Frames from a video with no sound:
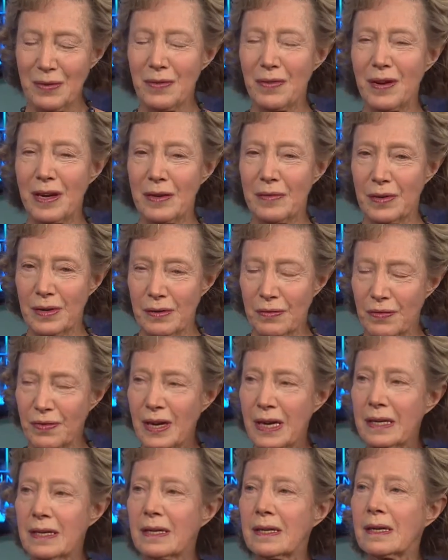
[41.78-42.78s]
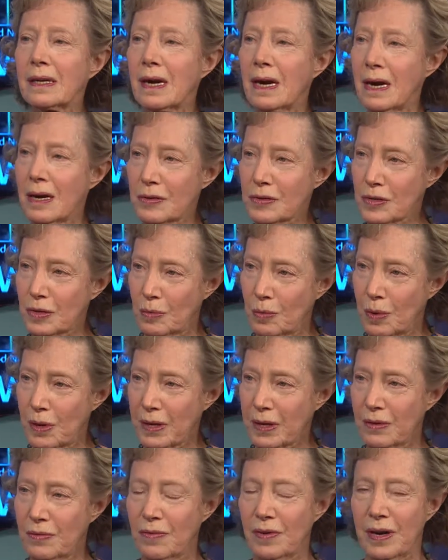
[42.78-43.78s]
in favor, finding a hostile
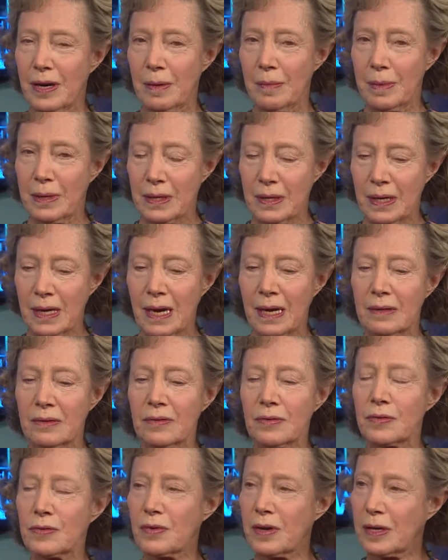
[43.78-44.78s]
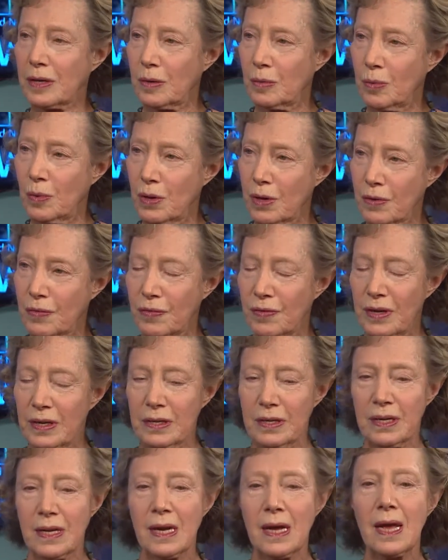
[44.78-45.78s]
work environment at Strega
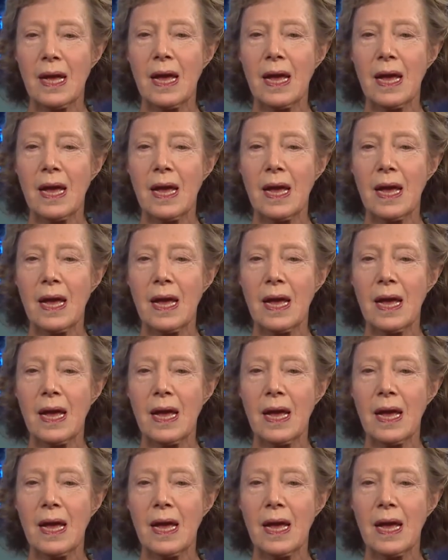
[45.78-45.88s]
Waterfront